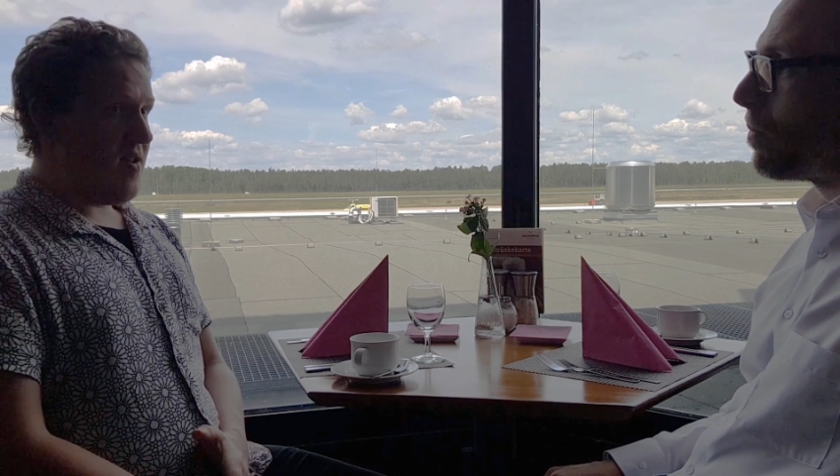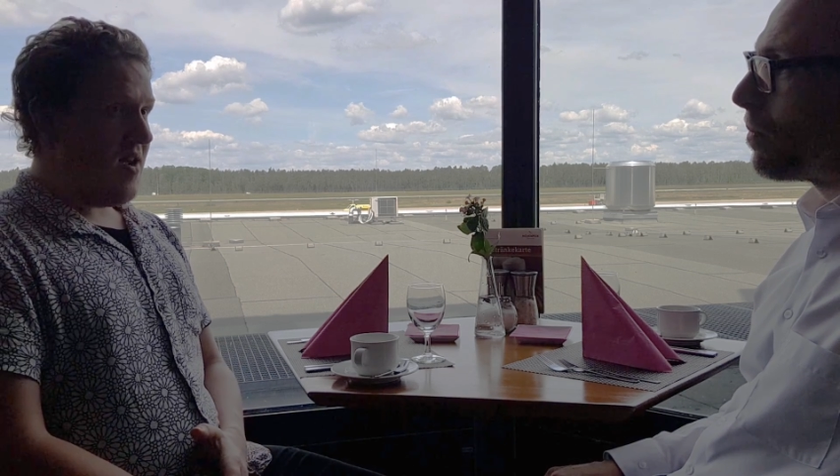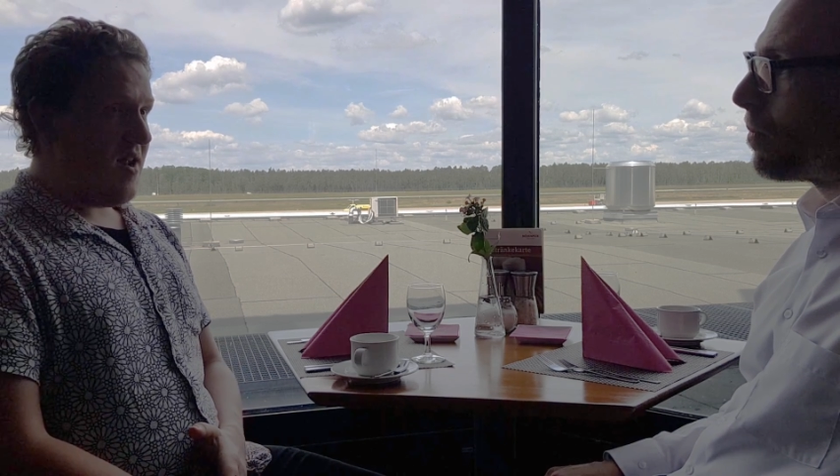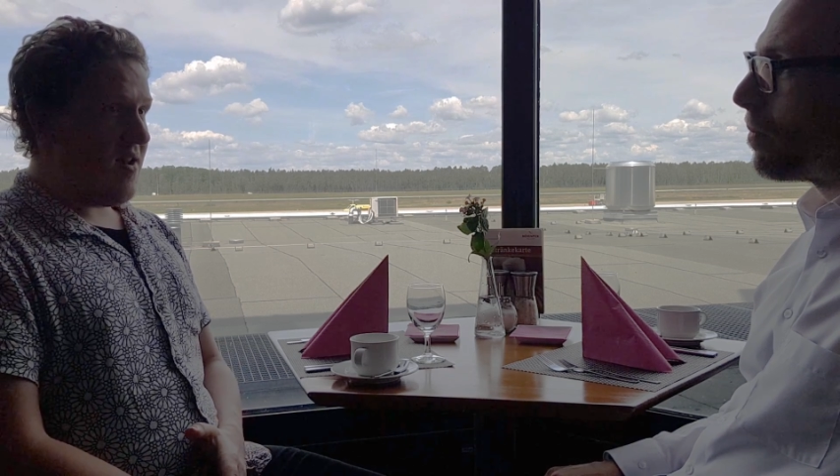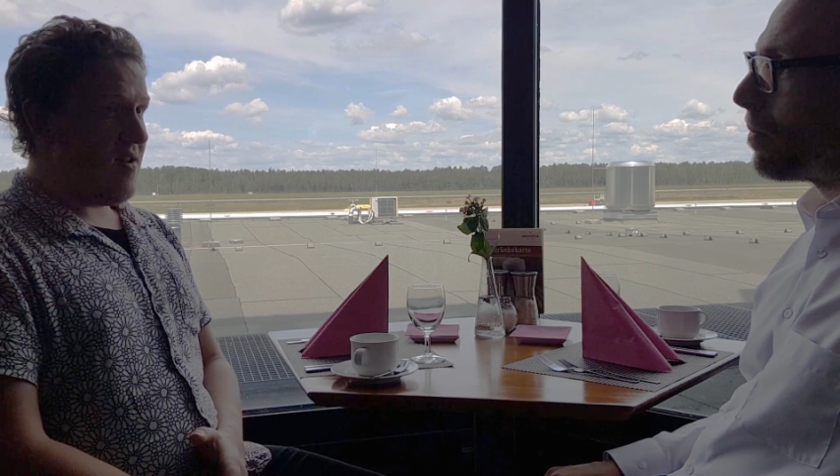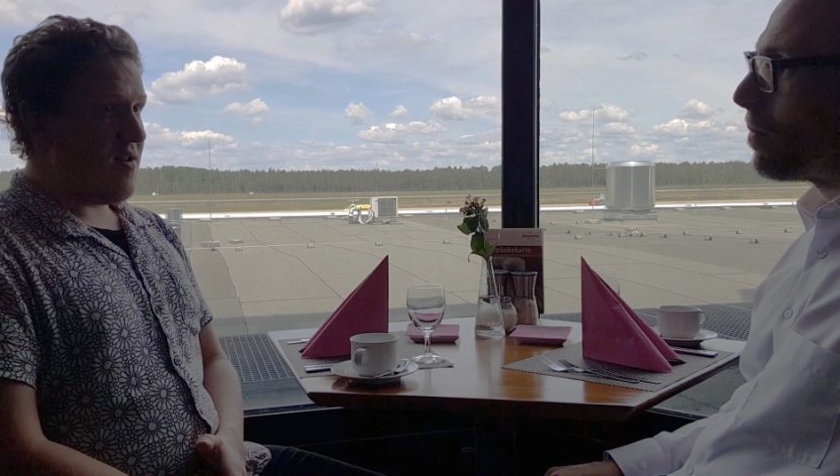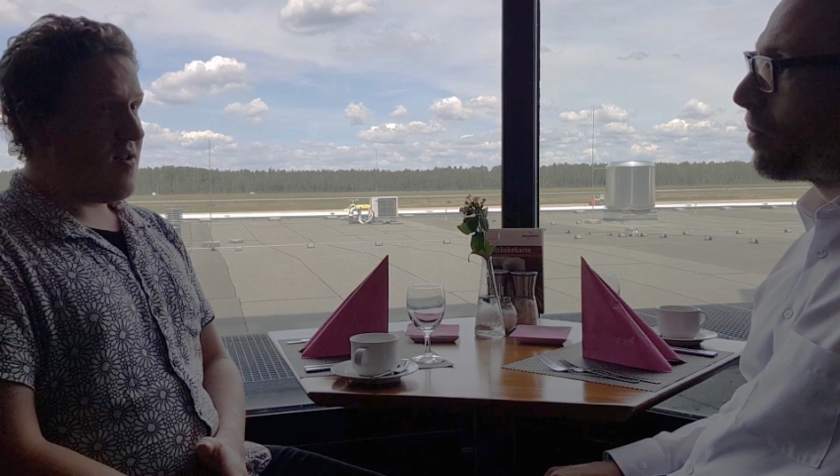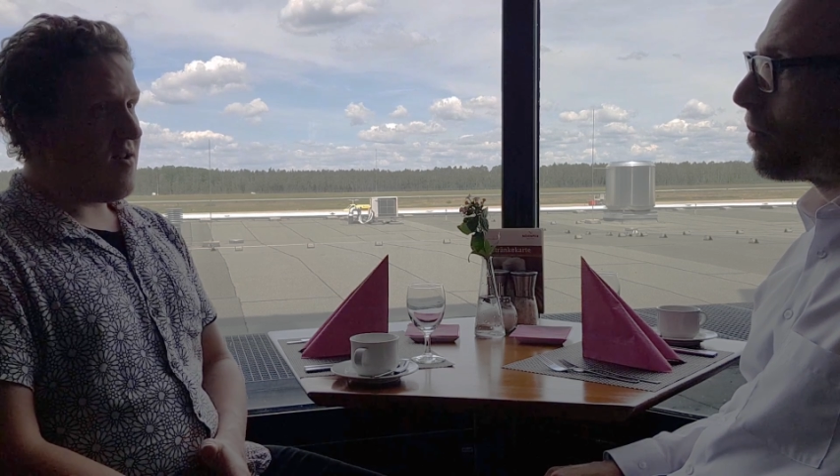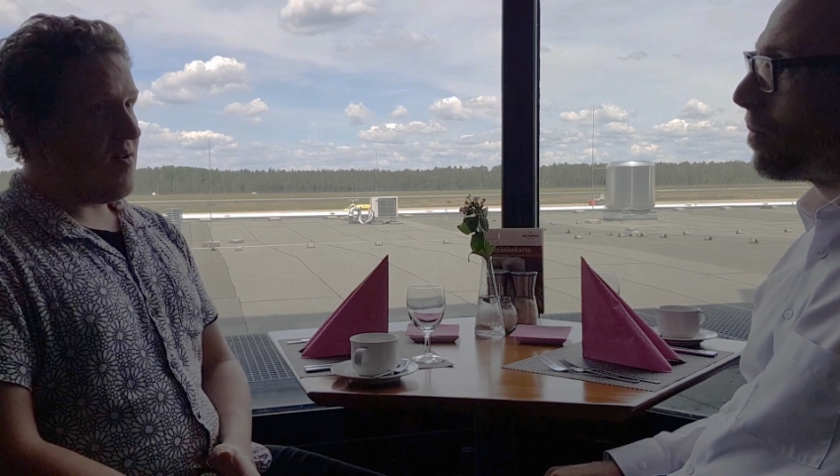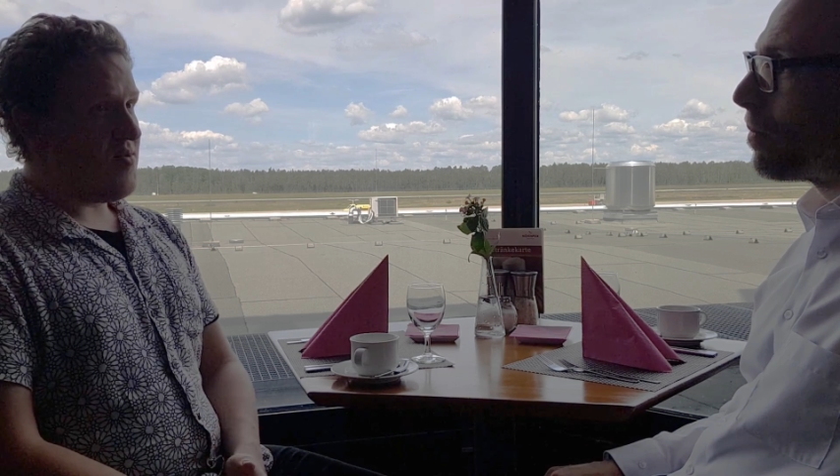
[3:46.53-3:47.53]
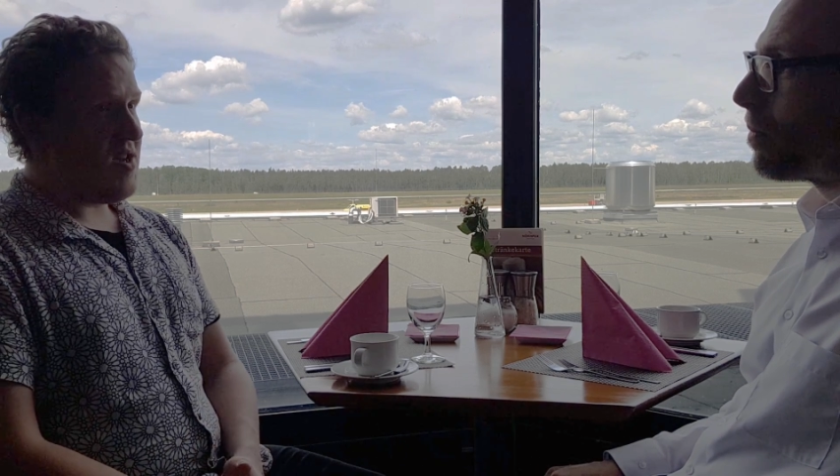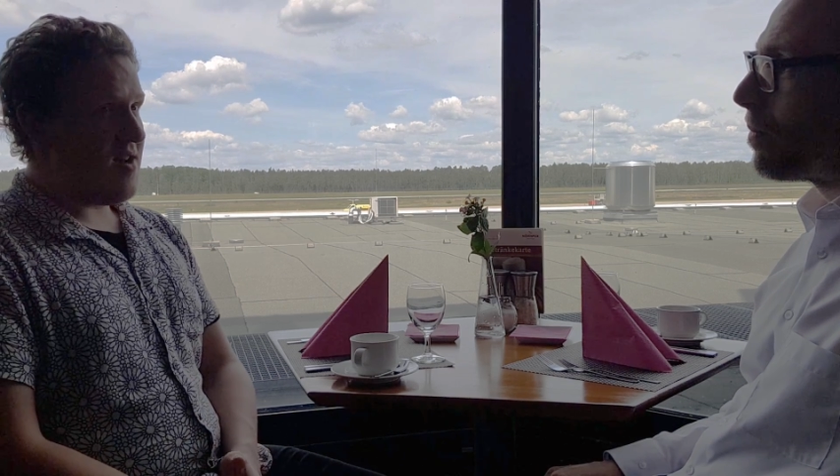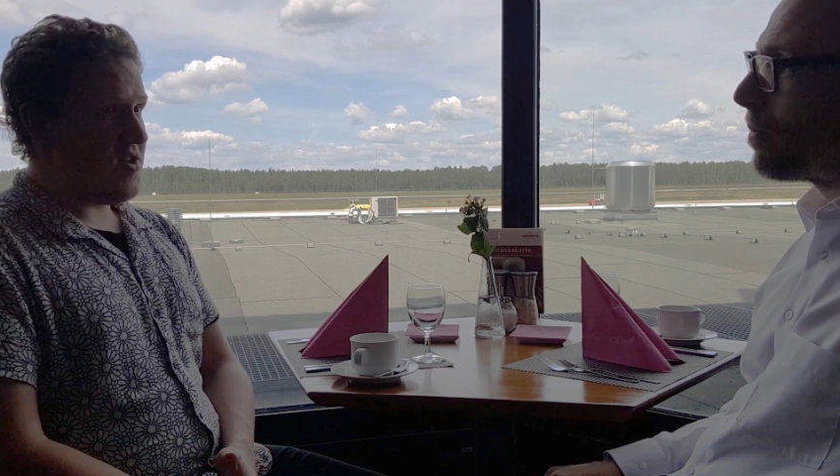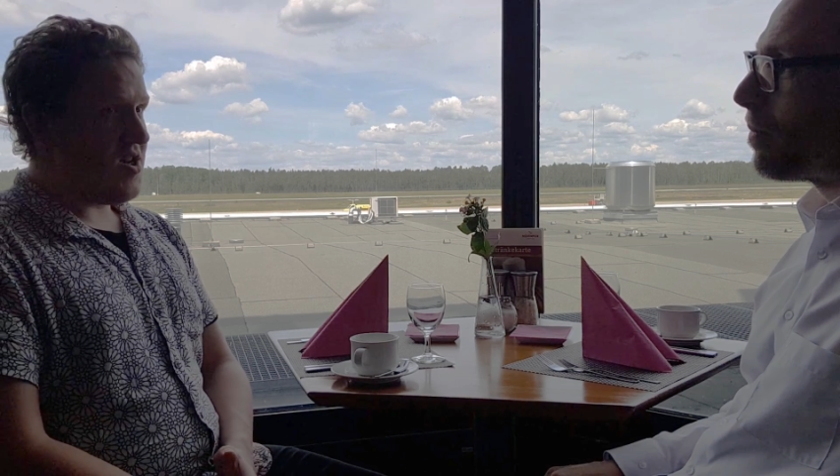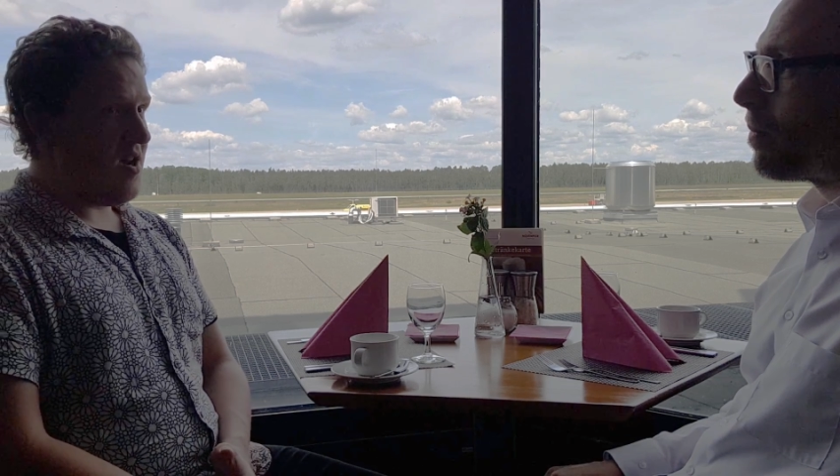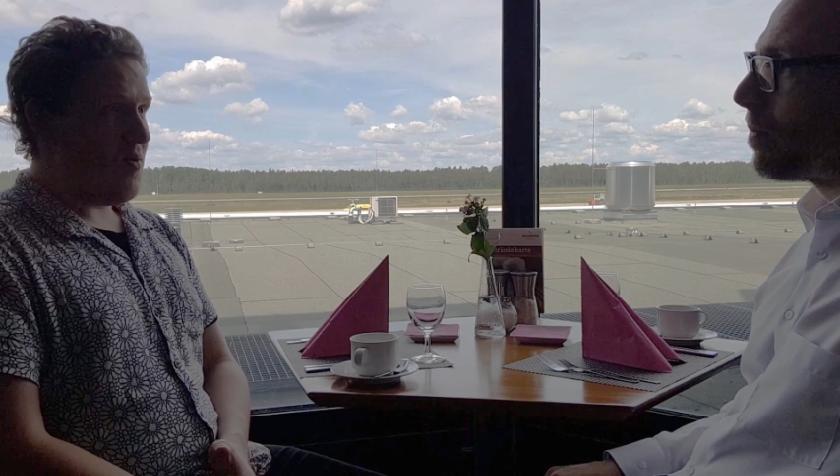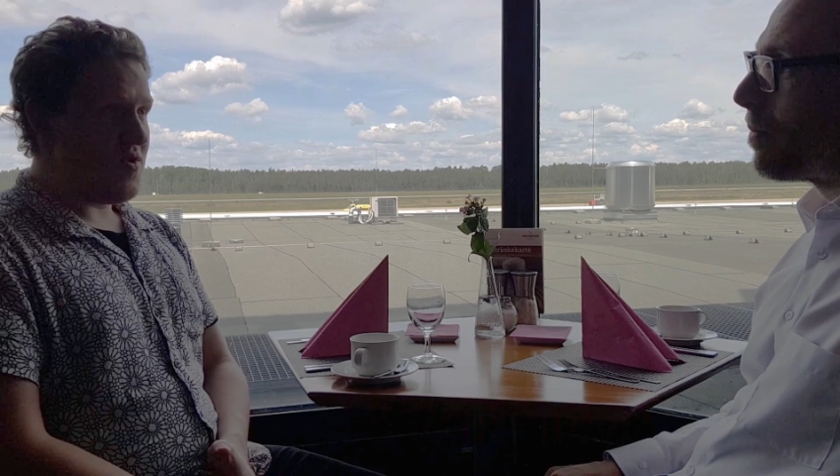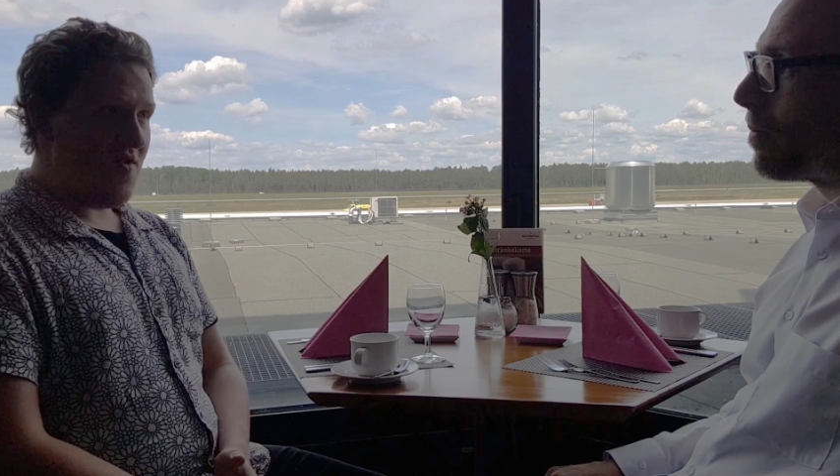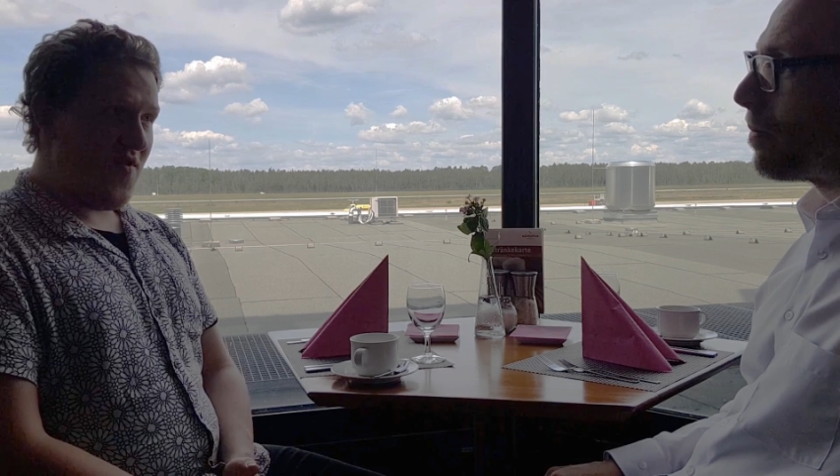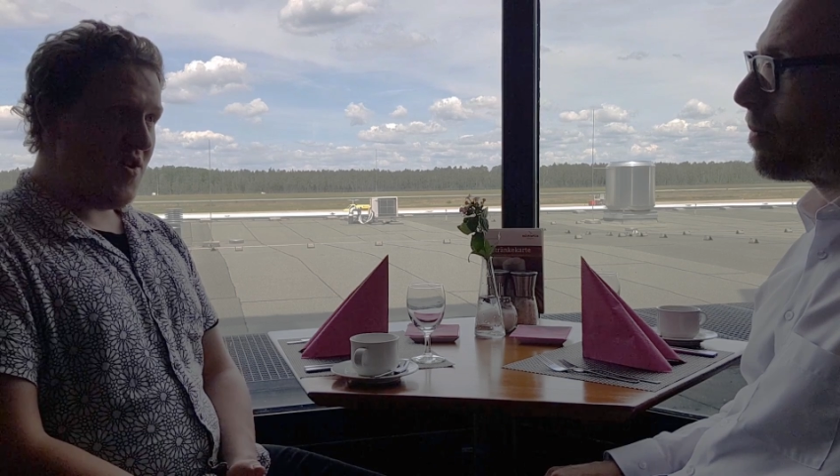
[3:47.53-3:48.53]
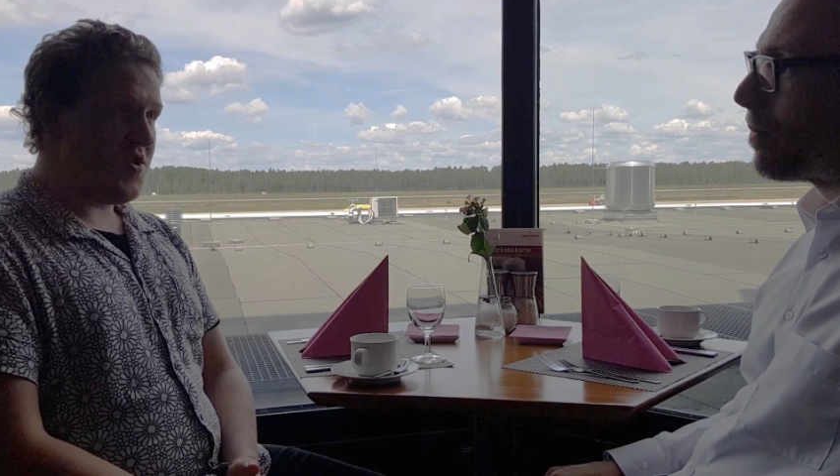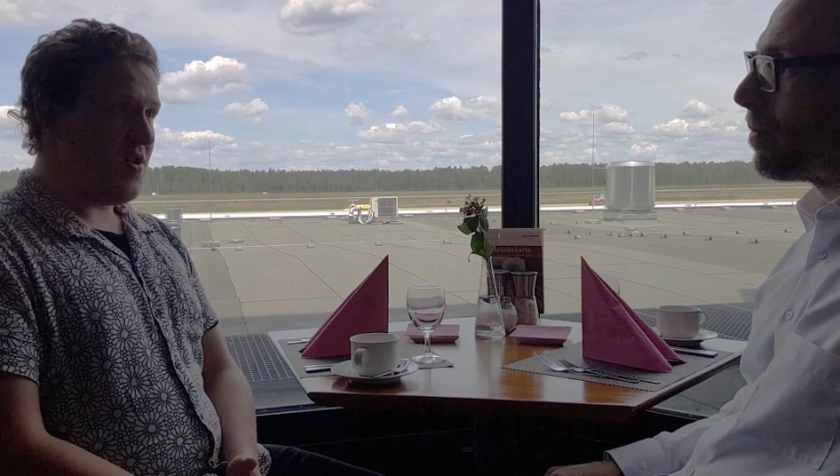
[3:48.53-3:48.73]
and I'm sad to say it wasn't the first